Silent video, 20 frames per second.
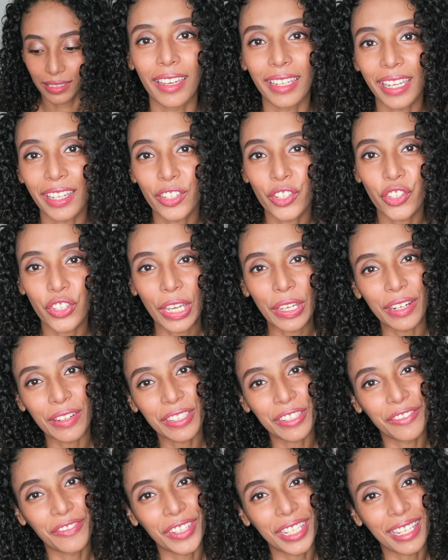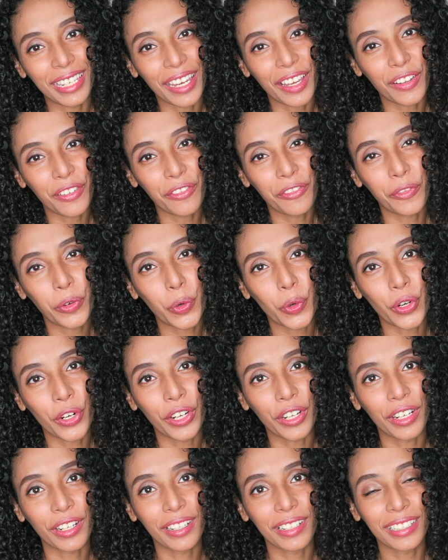Again, shout out to VDL
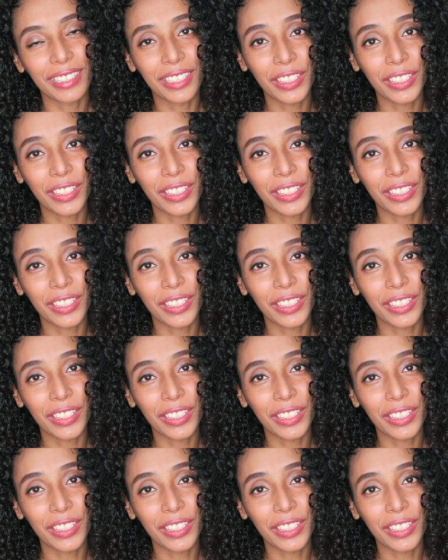for,